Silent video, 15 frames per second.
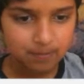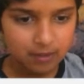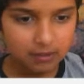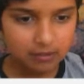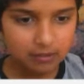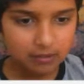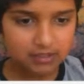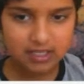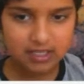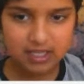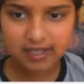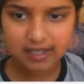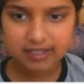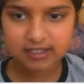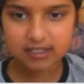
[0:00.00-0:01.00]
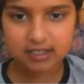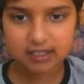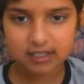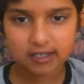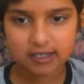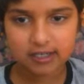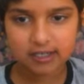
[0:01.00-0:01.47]
Looks nice.
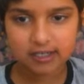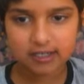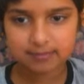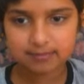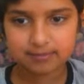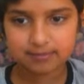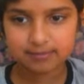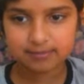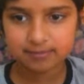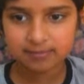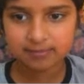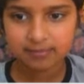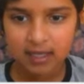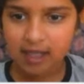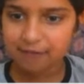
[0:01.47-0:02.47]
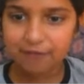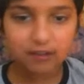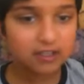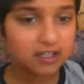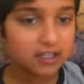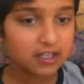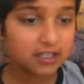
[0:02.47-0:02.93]
Um, I feel
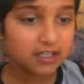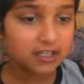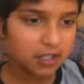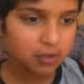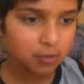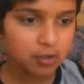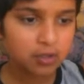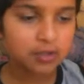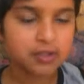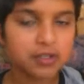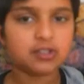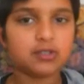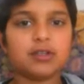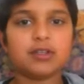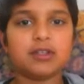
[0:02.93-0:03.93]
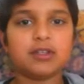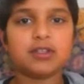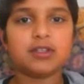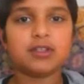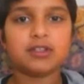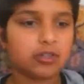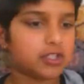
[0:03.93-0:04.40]
like it's really worth it doing the
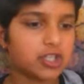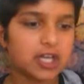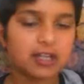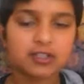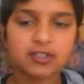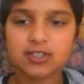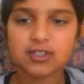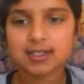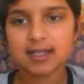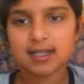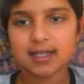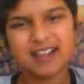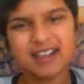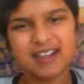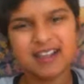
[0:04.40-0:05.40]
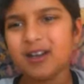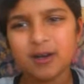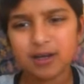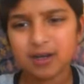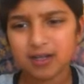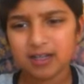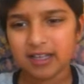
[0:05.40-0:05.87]
challenge. The challenge is like,
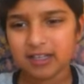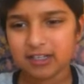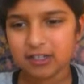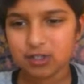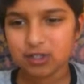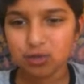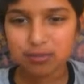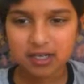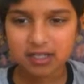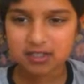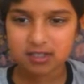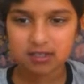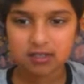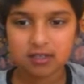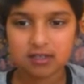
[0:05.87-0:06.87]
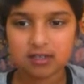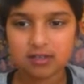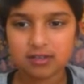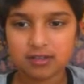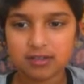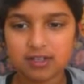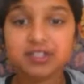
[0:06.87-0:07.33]
uh, like two minutes. Uh,
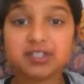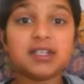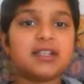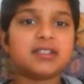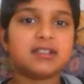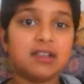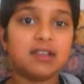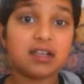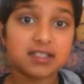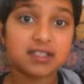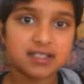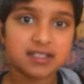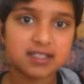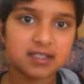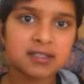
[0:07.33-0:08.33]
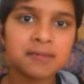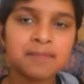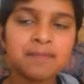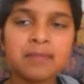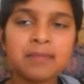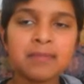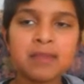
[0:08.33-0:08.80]
there's six lessons,
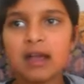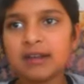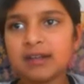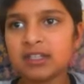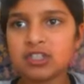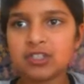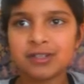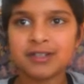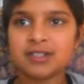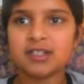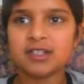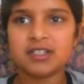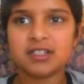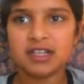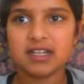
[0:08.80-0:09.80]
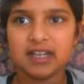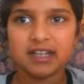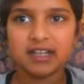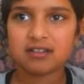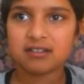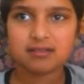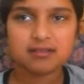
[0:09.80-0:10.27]
and each lesson is like
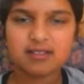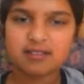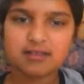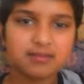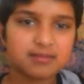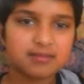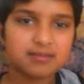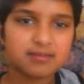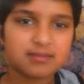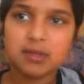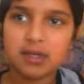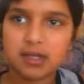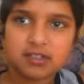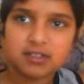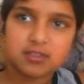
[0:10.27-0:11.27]
two minutes.